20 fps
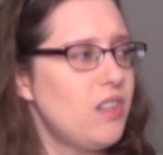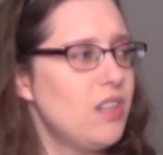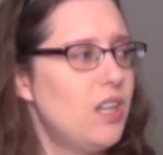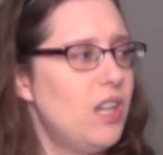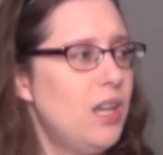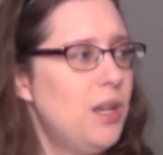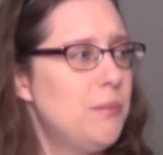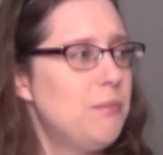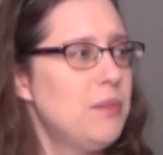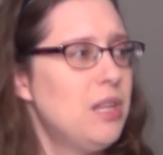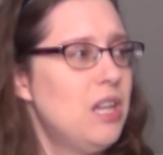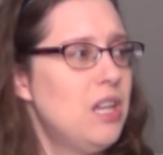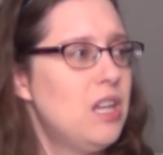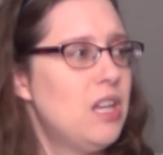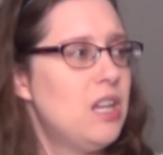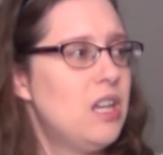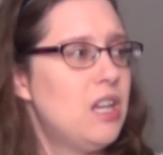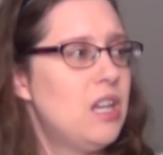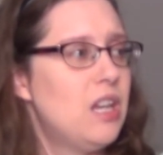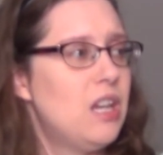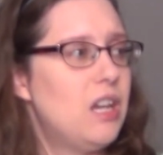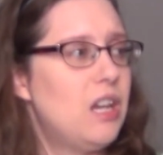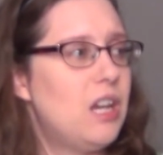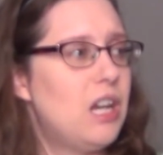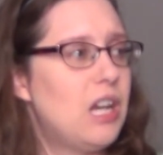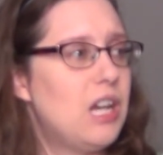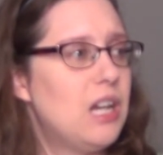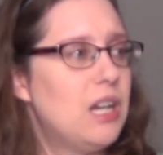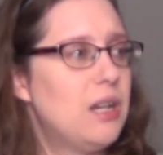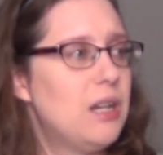Um,
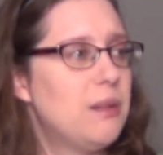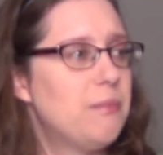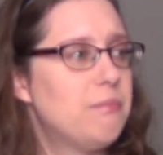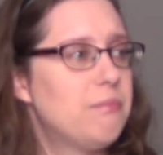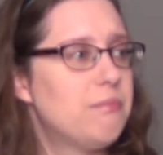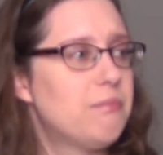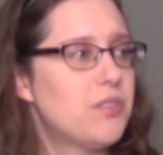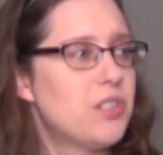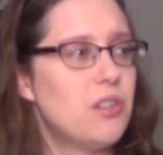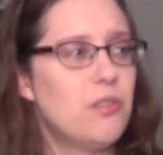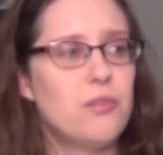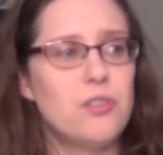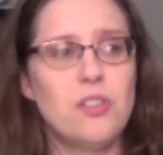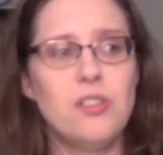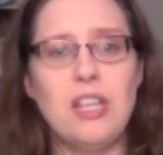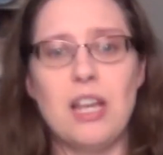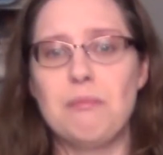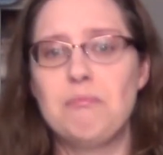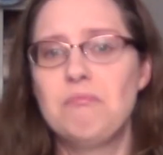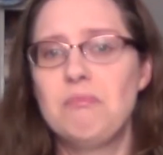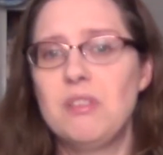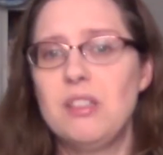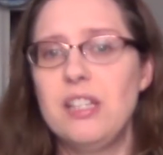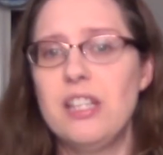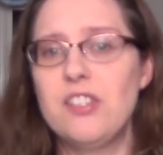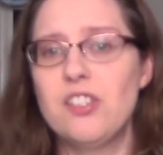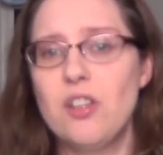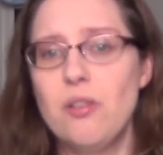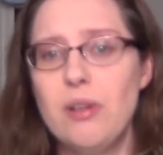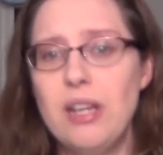um, so, so yeah,
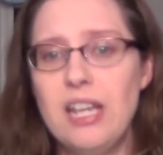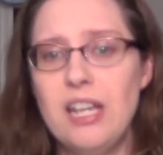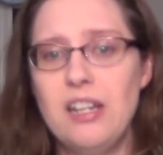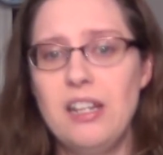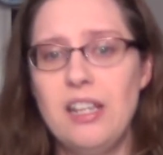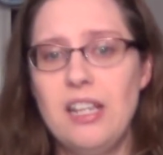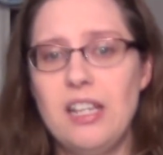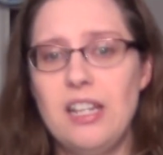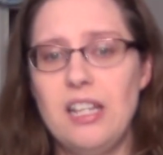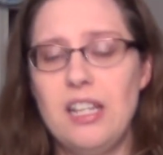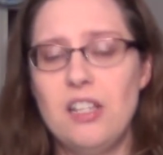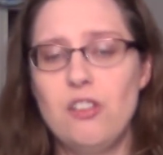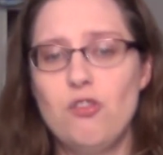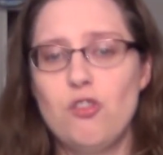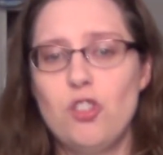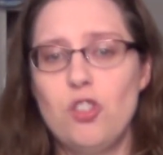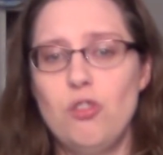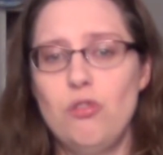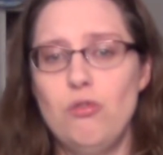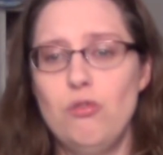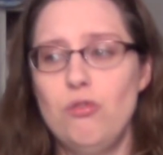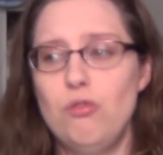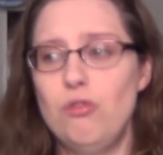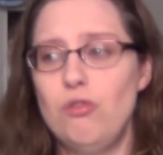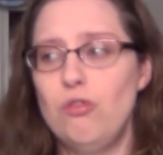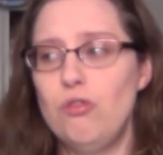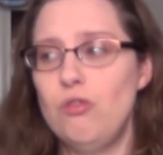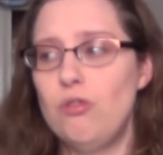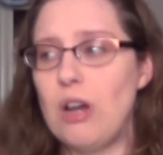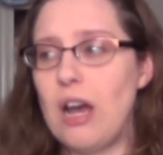let's go ahead and get
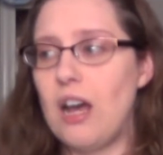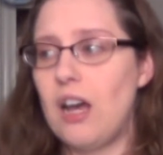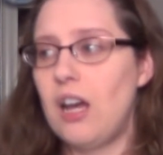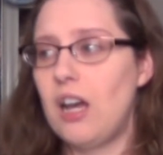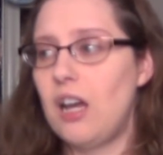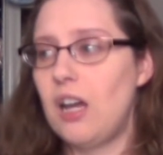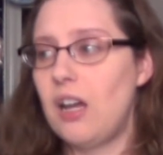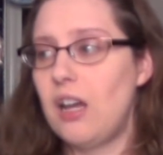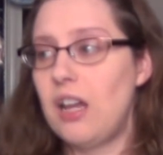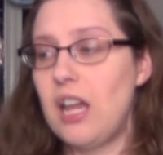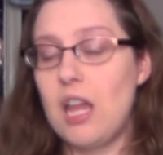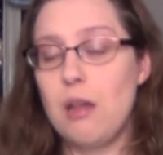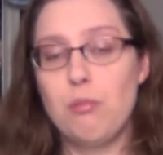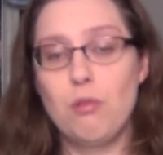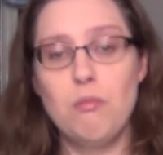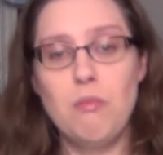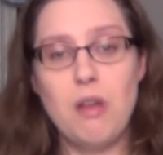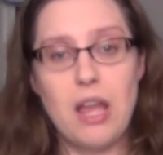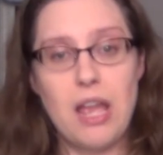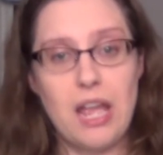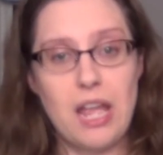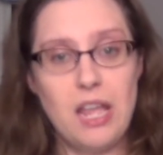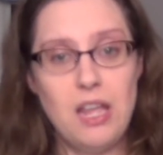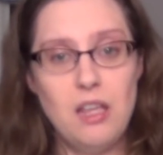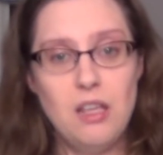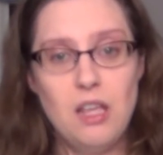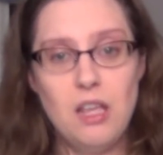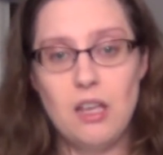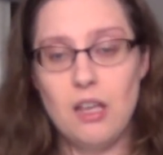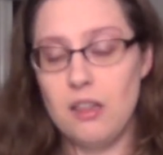into uh, April, May.
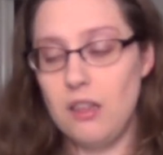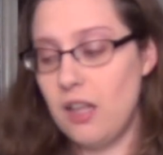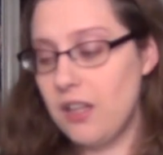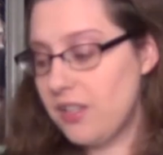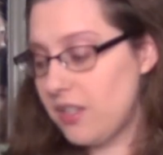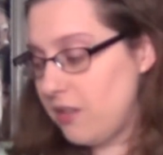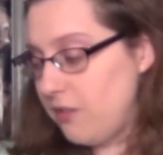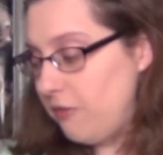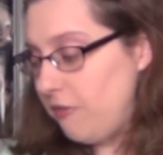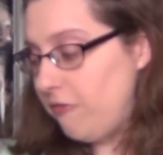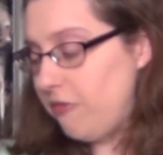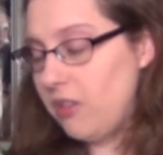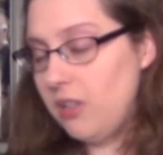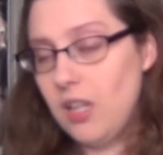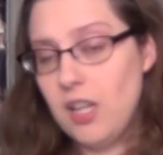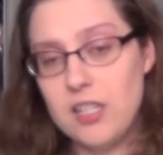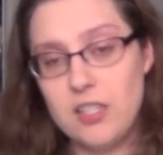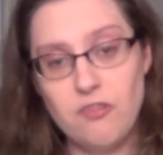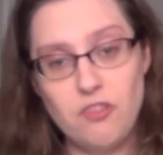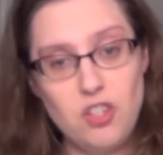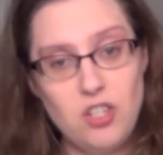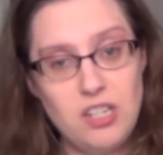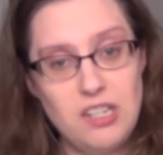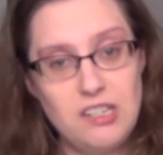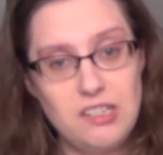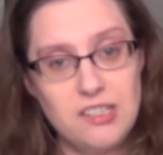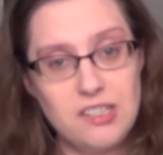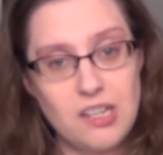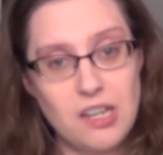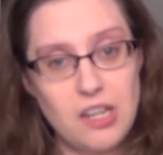Lots of lots of
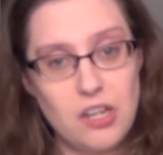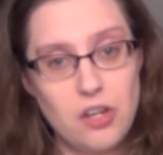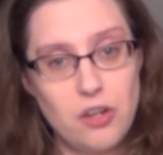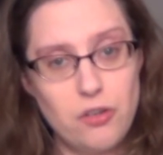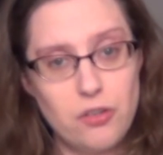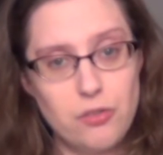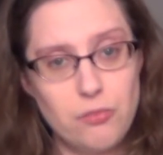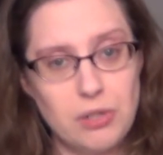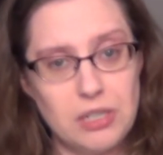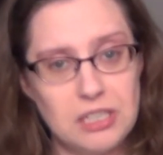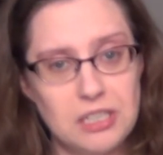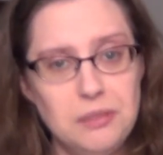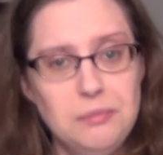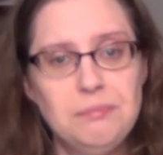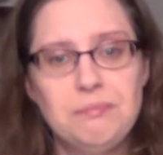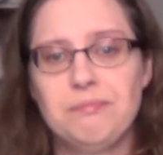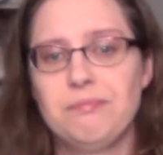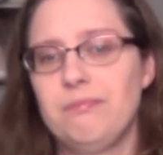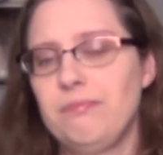goodies here as well.